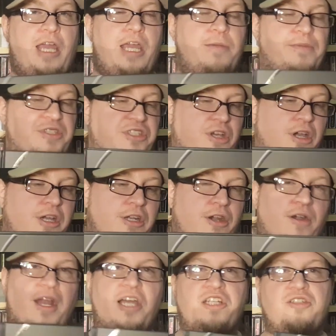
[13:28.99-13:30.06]
Amazon
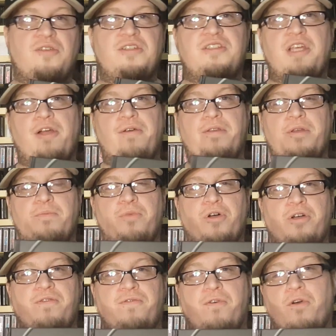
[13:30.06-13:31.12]
are actually selling the
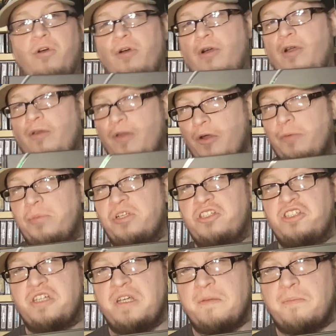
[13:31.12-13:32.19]
book for a little
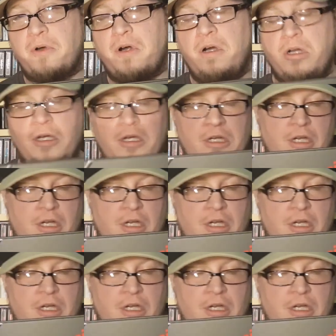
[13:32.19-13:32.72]
bit cheaper,